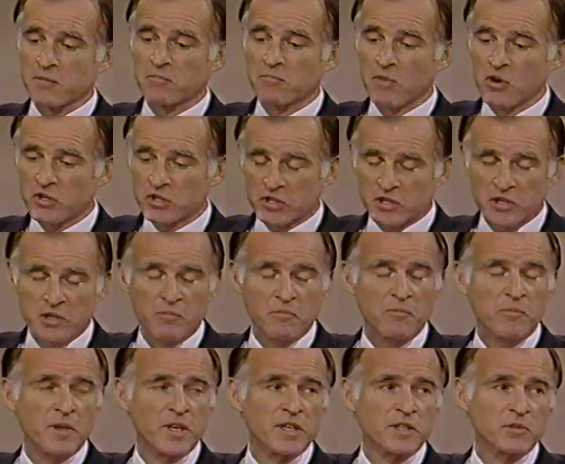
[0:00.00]
most human
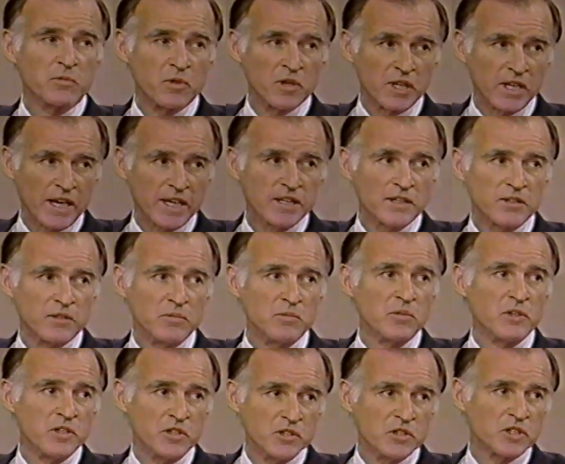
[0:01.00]
beings would like to
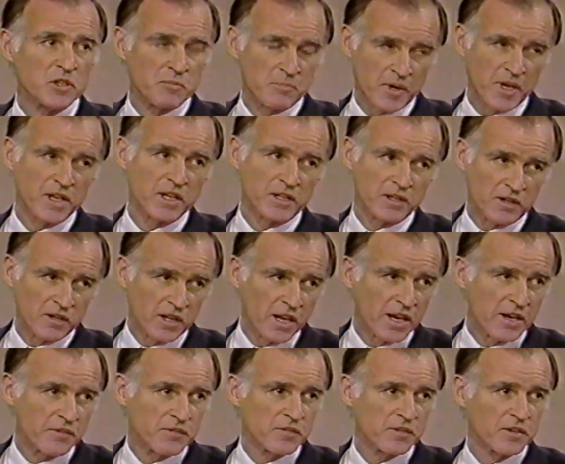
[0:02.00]
reduce the pain in their
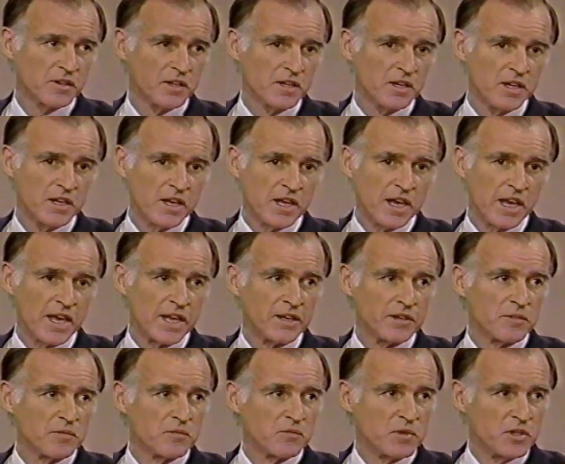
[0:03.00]
life.
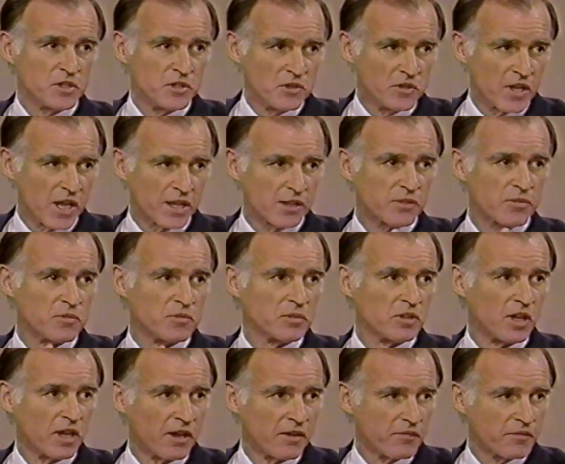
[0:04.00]
And we do that through
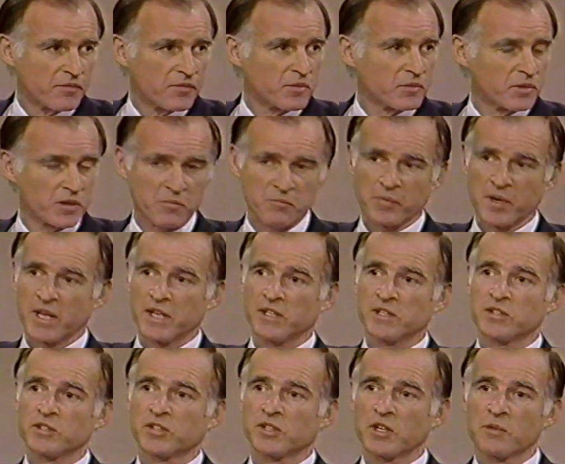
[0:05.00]
love, through
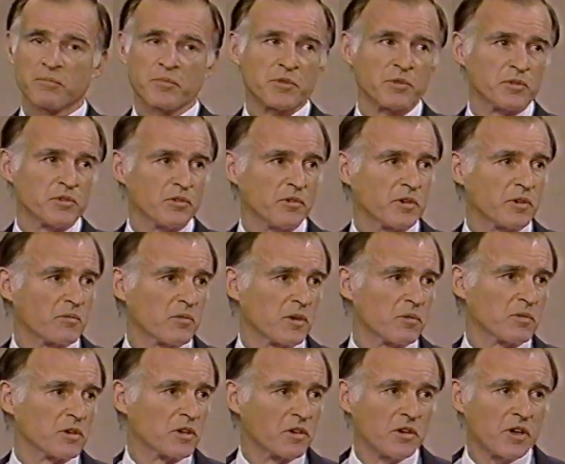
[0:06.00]
companionship, through doing what
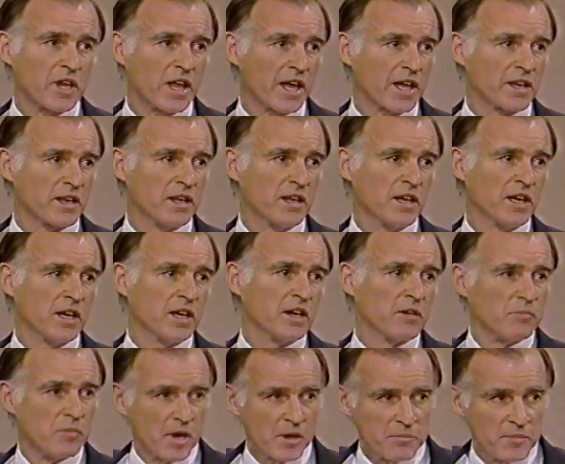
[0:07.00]
we're good at,
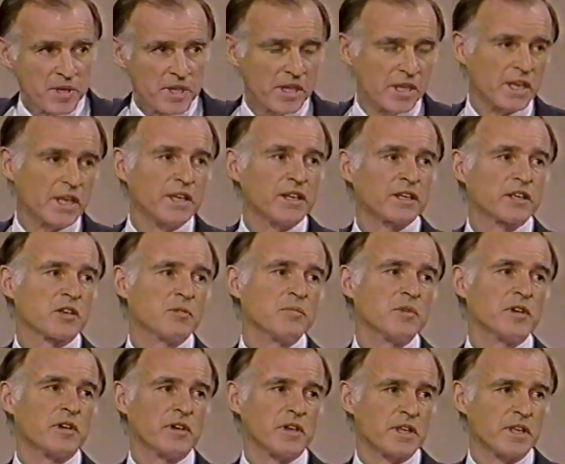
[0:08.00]
by being in a
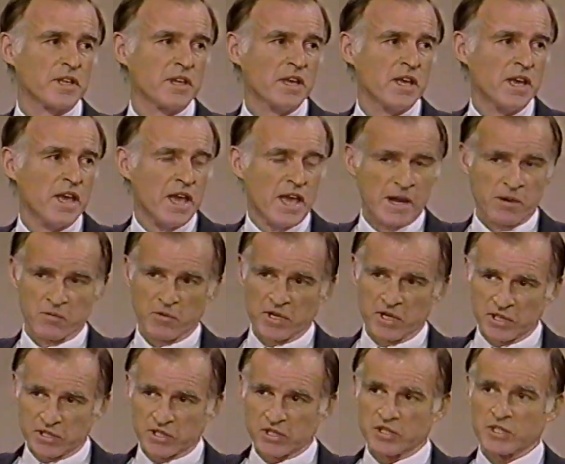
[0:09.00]
community. And we're in
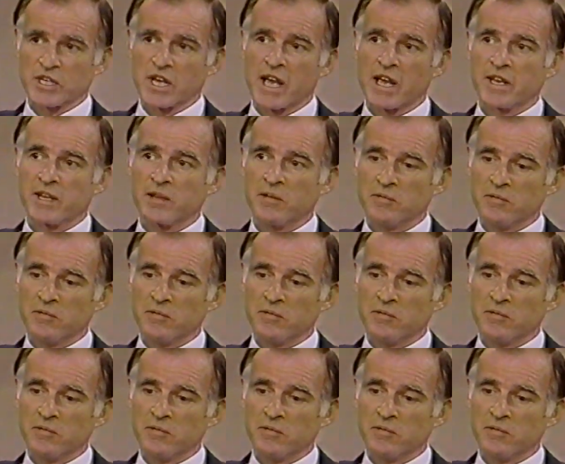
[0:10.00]
a society